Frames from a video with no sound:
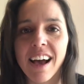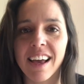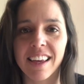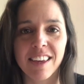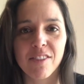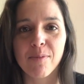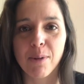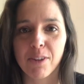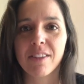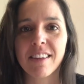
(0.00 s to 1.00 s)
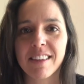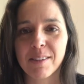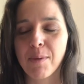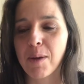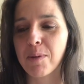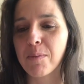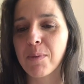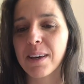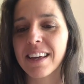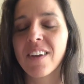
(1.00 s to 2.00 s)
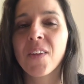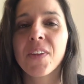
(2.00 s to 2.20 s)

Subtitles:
I give birth to this baby, but